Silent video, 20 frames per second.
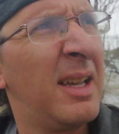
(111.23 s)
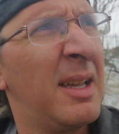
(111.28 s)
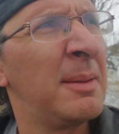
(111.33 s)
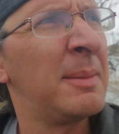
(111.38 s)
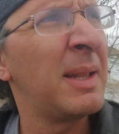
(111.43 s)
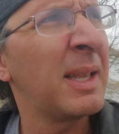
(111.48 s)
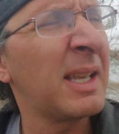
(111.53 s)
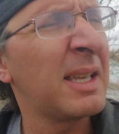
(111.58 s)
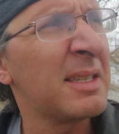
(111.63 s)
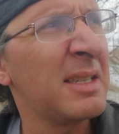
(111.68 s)

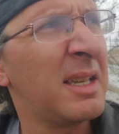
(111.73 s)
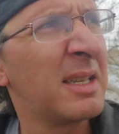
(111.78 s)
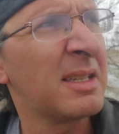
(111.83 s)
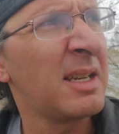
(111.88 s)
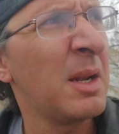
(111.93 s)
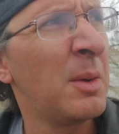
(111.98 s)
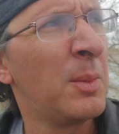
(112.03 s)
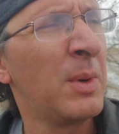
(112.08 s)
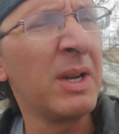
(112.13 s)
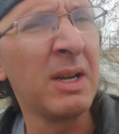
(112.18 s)
Like I said, it's kind
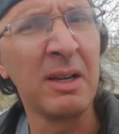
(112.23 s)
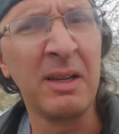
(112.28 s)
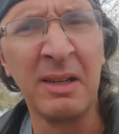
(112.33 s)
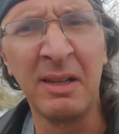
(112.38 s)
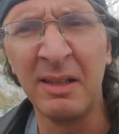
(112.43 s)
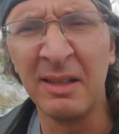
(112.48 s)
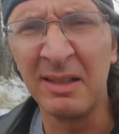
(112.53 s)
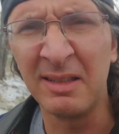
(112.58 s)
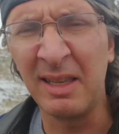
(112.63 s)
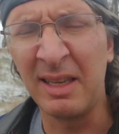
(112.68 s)
of weird, you
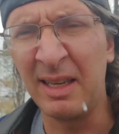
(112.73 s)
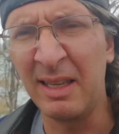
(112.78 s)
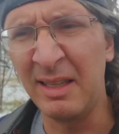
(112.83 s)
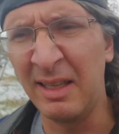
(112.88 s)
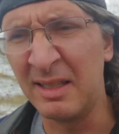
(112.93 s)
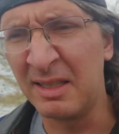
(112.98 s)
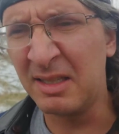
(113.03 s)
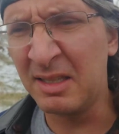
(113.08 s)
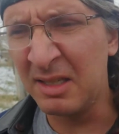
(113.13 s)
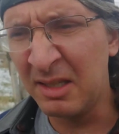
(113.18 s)
know, it's like,
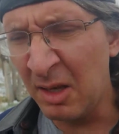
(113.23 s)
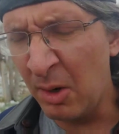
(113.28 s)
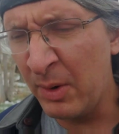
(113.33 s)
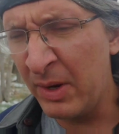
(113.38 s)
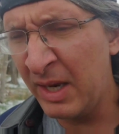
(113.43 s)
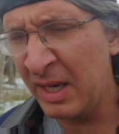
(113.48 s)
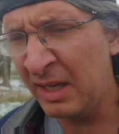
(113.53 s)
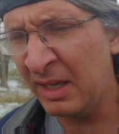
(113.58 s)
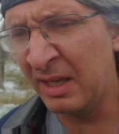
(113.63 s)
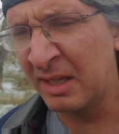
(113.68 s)
it's
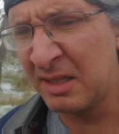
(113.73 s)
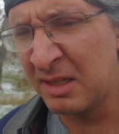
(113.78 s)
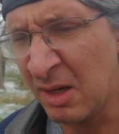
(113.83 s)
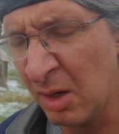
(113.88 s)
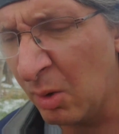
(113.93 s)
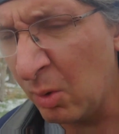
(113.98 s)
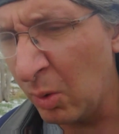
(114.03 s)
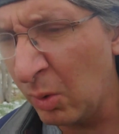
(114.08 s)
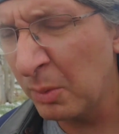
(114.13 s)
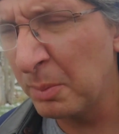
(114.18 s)
snowing, it's
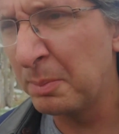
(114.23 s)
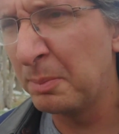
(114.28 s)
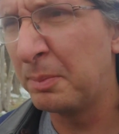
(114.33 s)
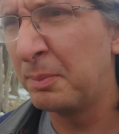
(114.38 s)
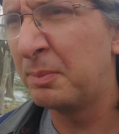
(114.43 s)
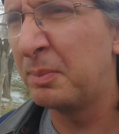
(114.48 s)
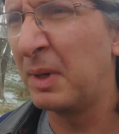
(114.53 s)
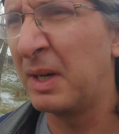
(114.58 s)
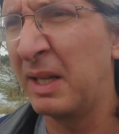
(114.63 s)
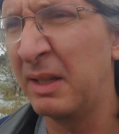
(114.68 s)
cold,
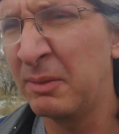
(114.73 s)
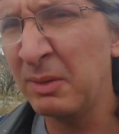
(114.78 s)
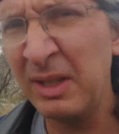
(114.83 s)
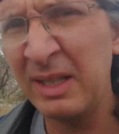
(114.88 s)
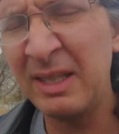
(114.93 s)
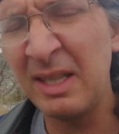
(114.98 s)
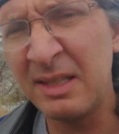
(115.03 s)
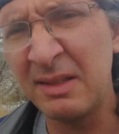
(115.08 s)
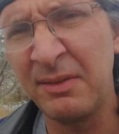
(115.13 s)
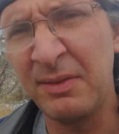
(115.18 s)
but it really
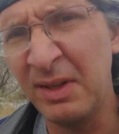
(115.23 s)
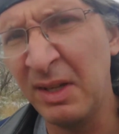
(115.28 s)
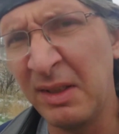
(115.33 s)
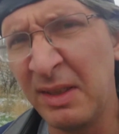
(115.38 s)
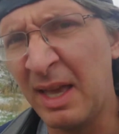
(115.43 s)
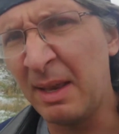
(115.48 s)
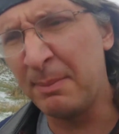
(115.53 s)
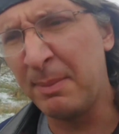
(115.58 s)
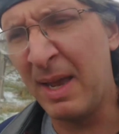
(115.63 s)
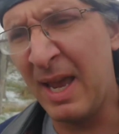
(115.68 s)
doesn't feel
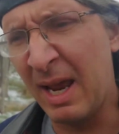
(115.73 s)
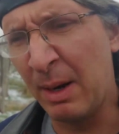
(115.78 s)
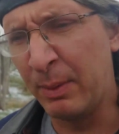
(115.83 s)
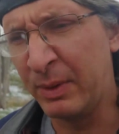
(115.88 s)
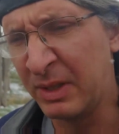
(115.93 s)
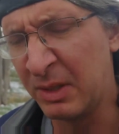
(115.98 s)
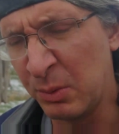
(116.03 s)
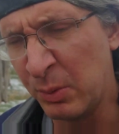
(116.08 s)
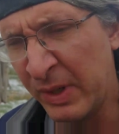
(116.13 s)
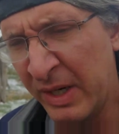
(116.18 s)
that bad, which
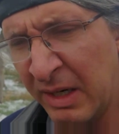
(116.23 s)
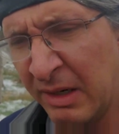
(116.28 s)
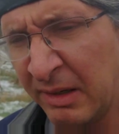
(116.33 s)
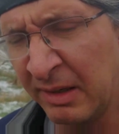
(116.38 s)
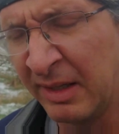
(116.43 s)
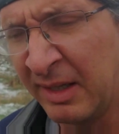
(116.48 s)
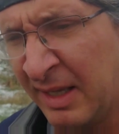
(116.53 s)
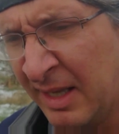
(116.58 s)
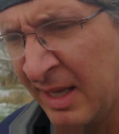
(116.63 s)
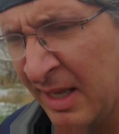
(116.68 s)
is weird.
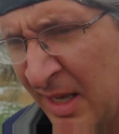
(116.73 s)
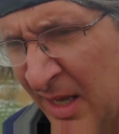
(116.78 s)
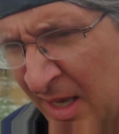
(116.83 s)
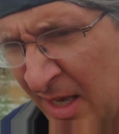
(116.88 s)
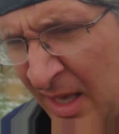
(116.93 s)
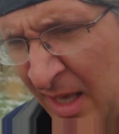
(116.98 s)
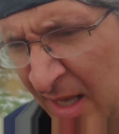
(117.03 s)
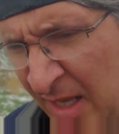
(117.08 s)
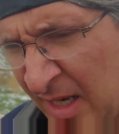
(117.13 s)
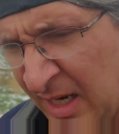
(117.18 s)

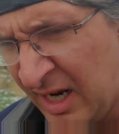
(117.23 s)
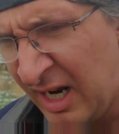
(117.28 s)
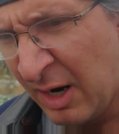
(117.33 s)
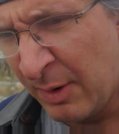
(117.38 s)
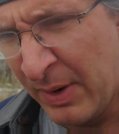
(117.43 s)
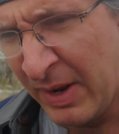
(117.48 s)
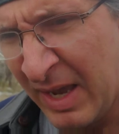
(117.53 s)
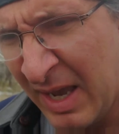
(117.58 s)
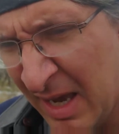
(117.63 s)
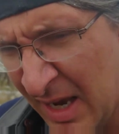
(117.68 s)

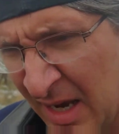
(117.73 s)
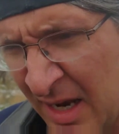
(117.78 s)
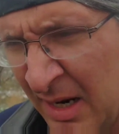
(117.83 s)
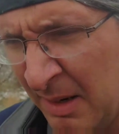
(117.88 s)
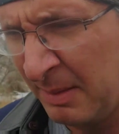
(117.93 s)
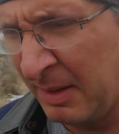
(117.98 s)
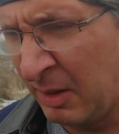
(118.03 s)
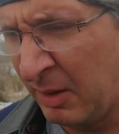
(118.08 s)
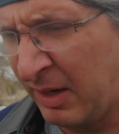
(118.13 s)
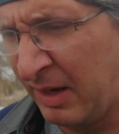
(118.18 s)
Anyway, I'm
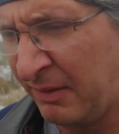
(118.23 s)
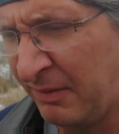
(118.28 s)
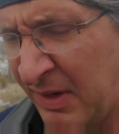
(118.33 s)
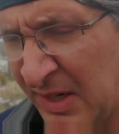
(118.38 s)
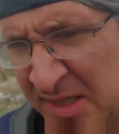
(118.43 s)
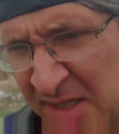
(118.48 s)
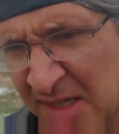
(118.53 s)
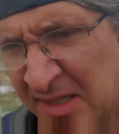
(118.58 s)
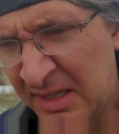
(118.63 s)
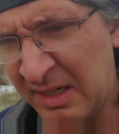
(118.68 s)
gonna go ahead and fix
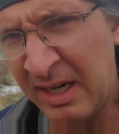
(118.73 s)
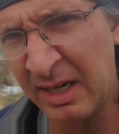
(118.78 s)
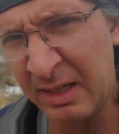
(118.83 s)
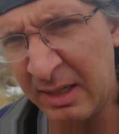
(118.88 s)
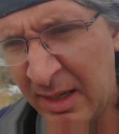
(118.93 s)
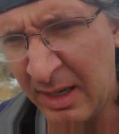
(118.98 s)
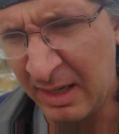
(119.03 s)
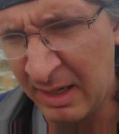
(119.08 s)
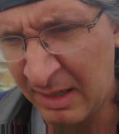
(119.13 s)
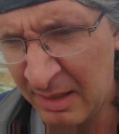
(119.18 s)
this and get
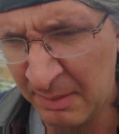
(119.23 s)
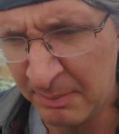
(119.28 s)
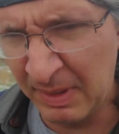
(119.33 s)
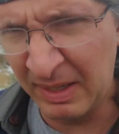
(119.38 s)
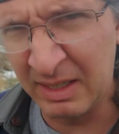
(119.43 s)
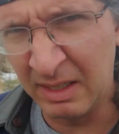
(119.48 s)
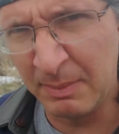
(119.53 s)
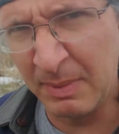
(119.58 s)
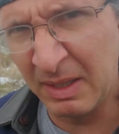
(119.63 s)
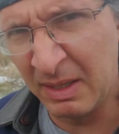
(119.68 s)
back to
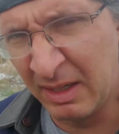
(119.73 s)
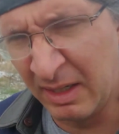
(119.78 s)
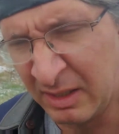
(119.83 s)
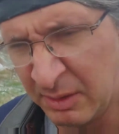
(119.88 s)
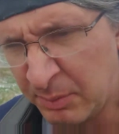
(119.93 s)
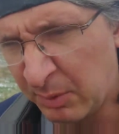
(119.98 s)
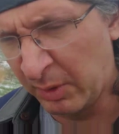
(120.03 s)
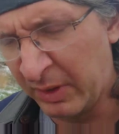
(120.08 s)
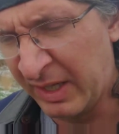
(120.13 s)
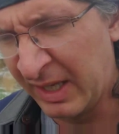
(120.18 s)
you about that inch
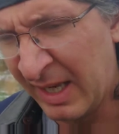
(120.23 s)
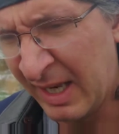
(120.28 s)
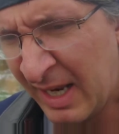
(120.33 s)
point.